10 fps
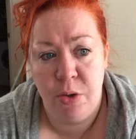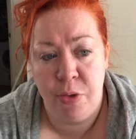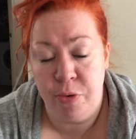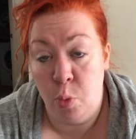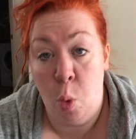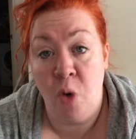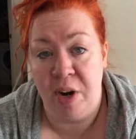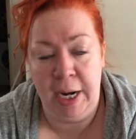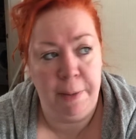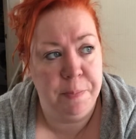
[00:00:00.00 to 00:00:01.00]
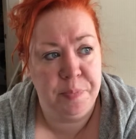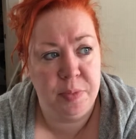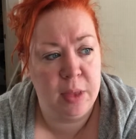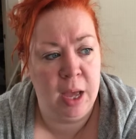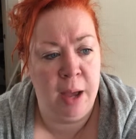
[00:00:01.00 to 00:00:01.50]
through worry.
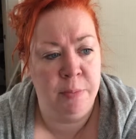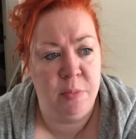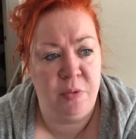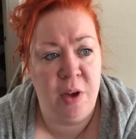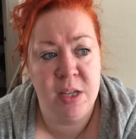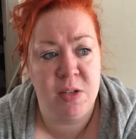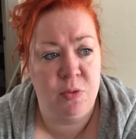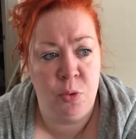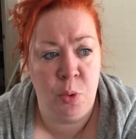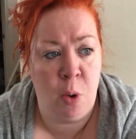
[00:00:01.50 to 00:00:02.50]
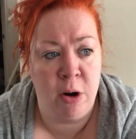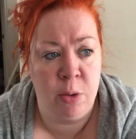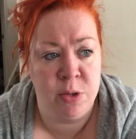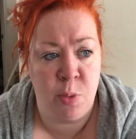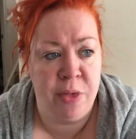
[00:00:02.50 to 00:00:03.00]
First of all, the worry
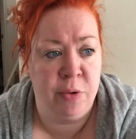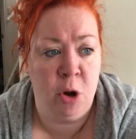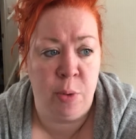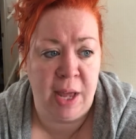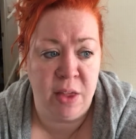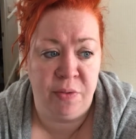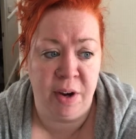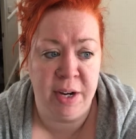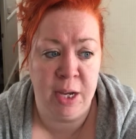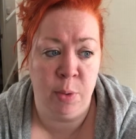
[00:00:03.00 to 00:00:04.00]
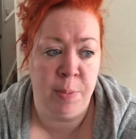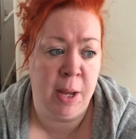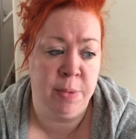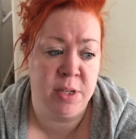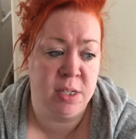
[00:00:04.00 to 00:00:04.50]
was whether or not we'd get the funding and we'd be
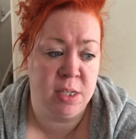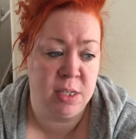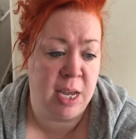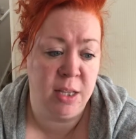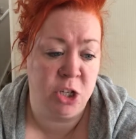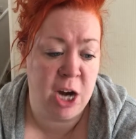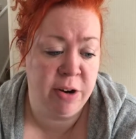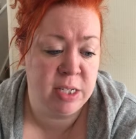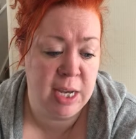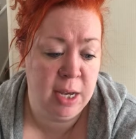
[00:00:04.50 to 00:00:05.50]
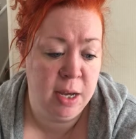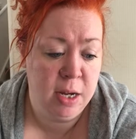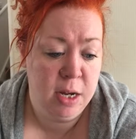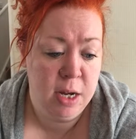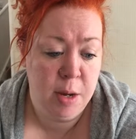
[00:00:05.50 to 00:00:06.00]
able to sustain the charity
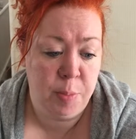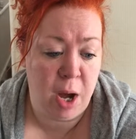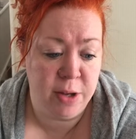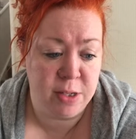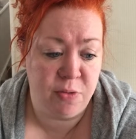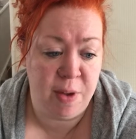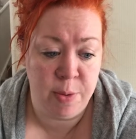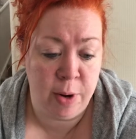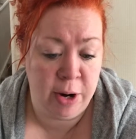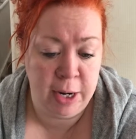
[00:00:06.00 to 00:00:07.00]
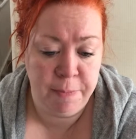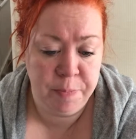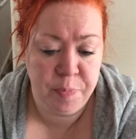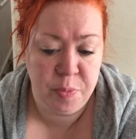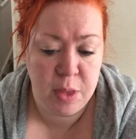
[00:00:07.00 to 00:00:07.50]
past February.
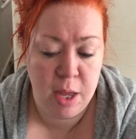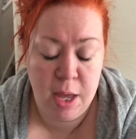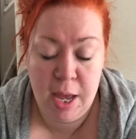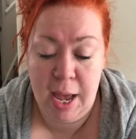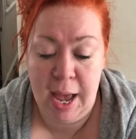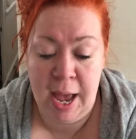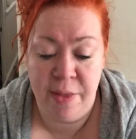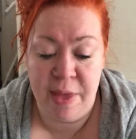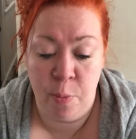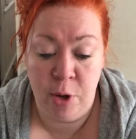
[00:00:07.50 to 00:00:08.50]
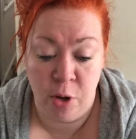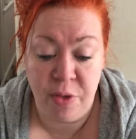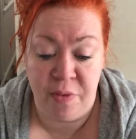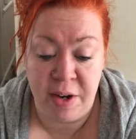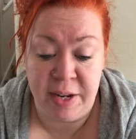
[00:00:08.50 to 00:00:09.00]
And then we got
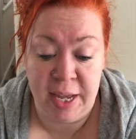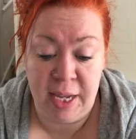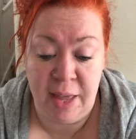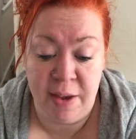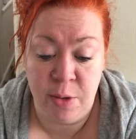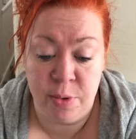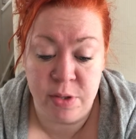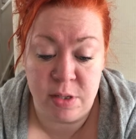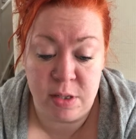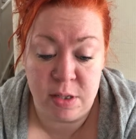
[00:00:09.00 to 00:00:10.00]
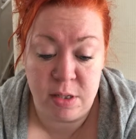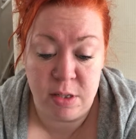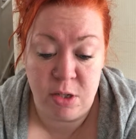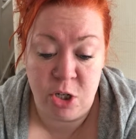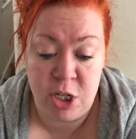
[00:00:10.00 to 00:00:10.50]
the funding and then it was,
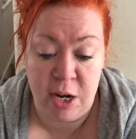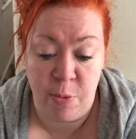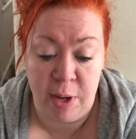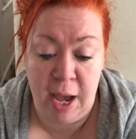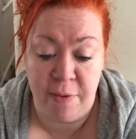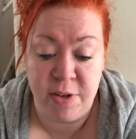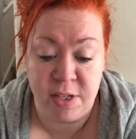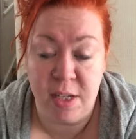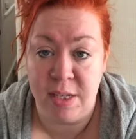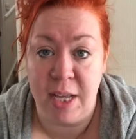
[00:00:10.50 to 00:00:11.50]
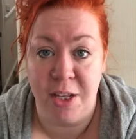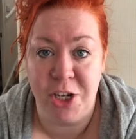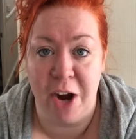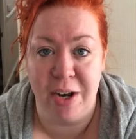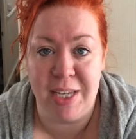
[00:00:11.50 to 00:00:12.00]
shit, we have to sustain the
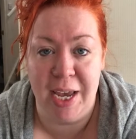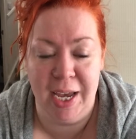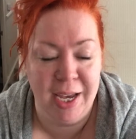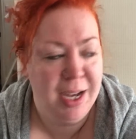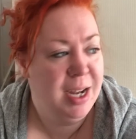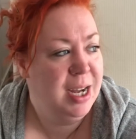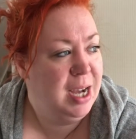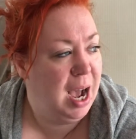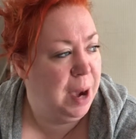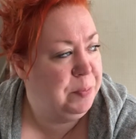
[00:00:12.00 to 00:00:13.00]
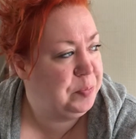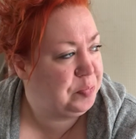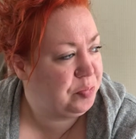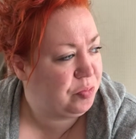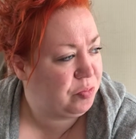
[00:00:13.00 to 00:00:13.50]
charity.
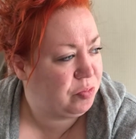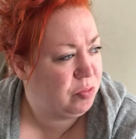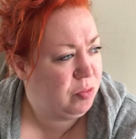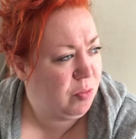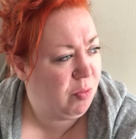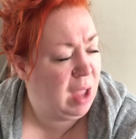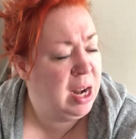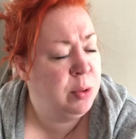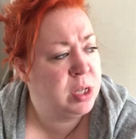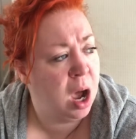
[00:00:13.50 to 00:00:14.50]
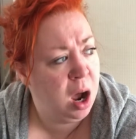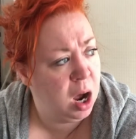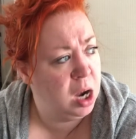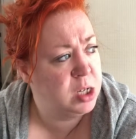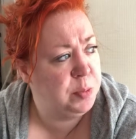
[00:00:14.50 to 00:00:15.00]
And it was
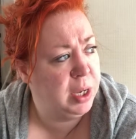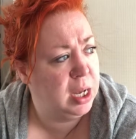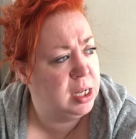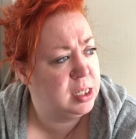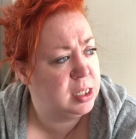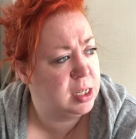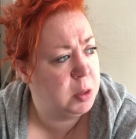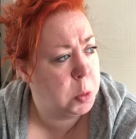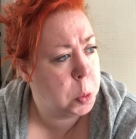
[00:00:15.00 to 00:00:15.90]
hard because